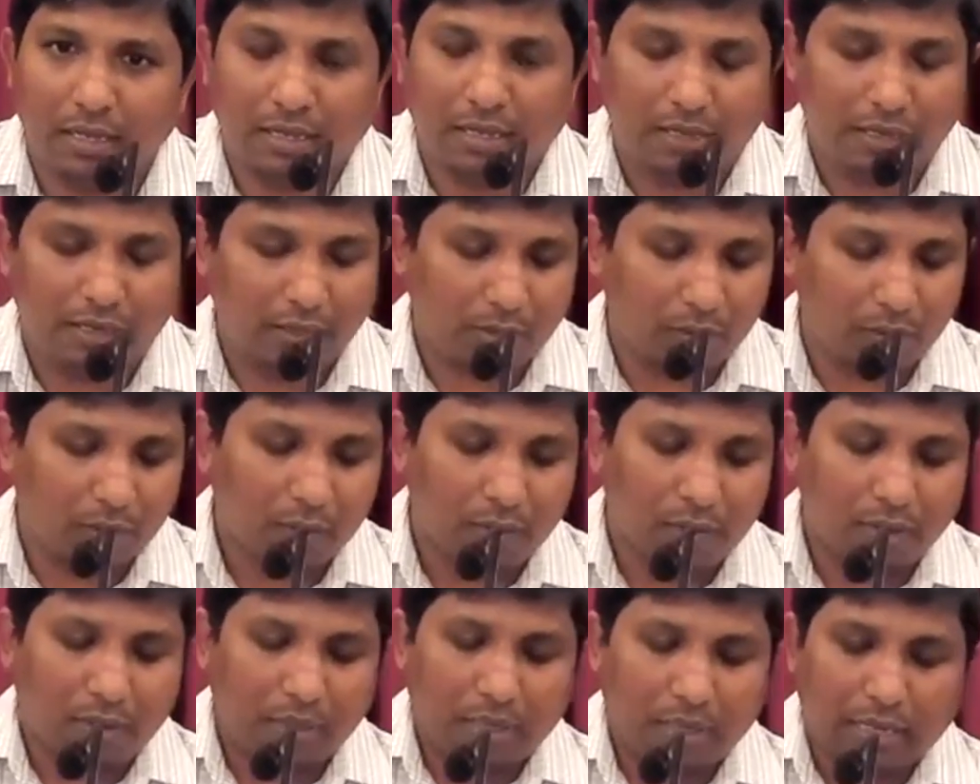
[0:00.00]

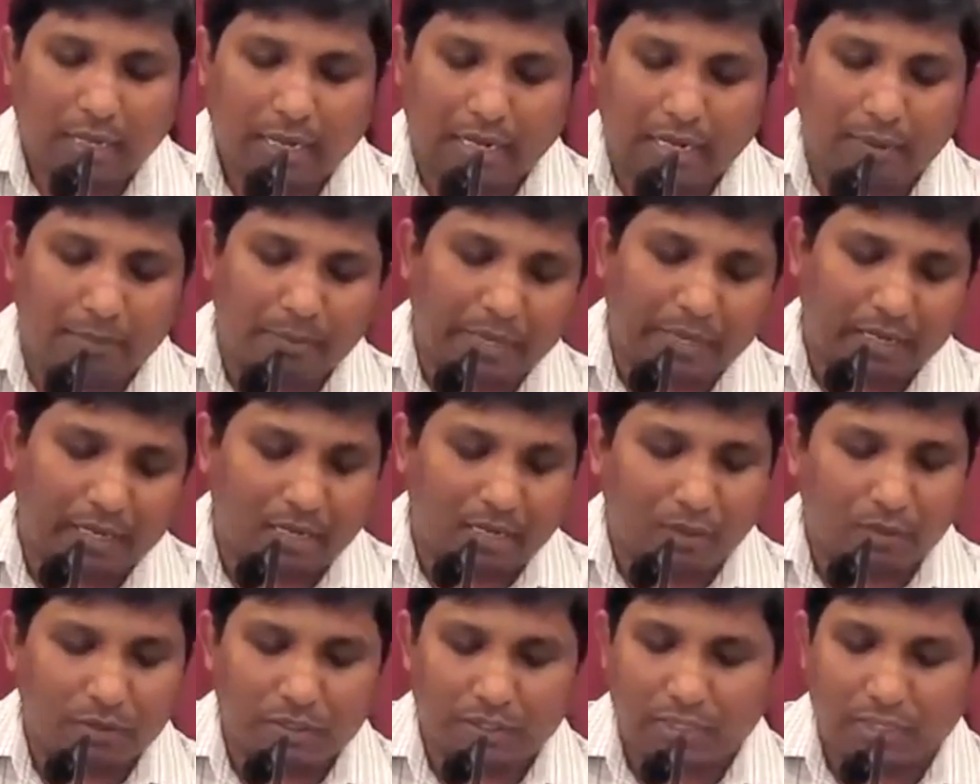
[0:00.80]
hero and my
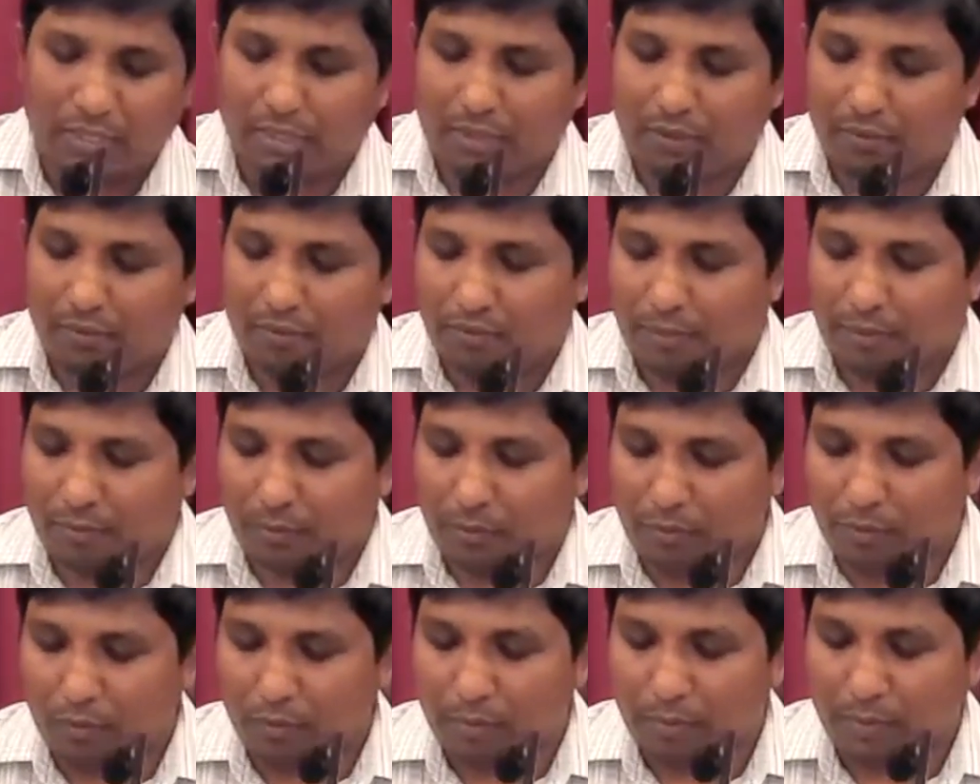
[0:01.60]
counselor from
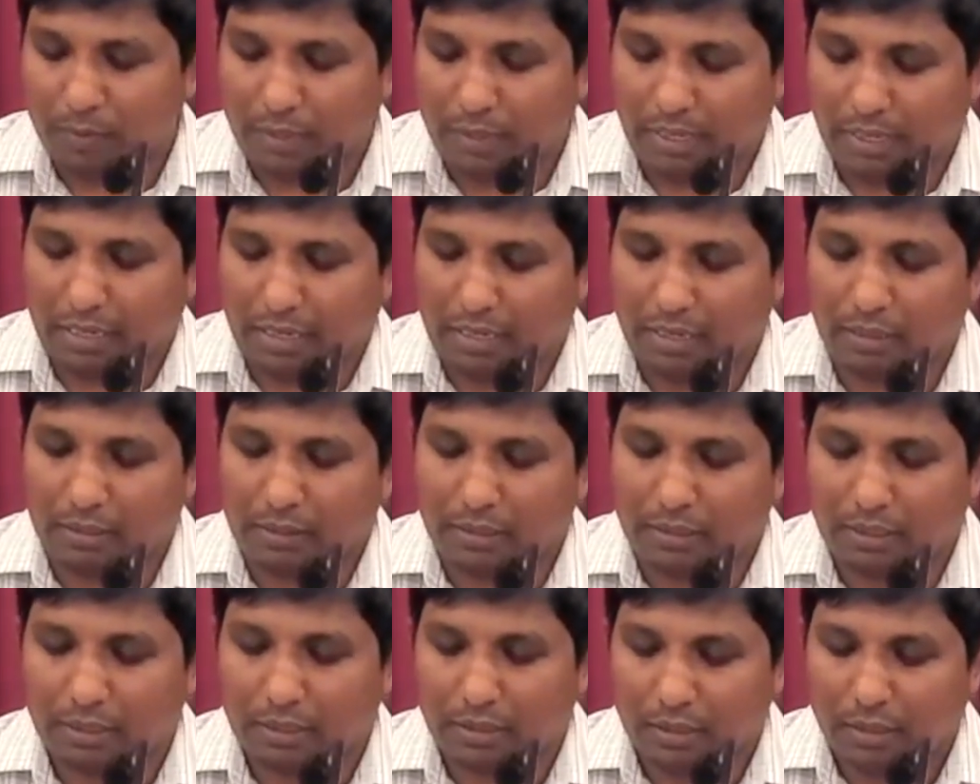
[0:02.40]
whom I can
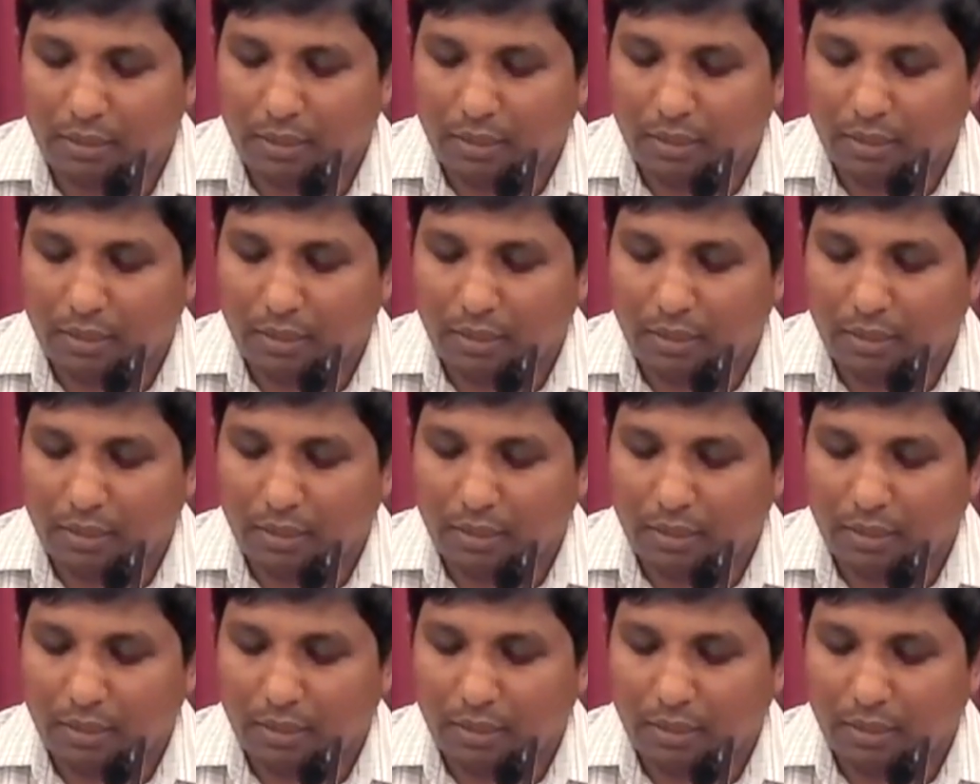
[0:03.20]
learn.